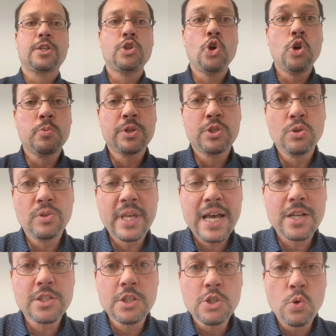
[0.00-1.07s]
October
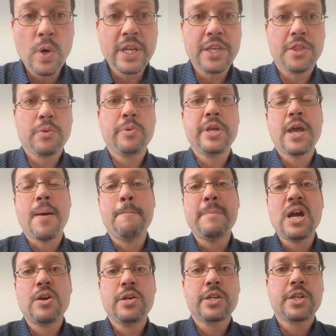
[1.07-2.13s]
2023,
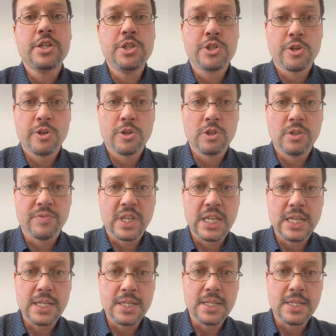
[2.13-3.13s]
American Journal of Kidney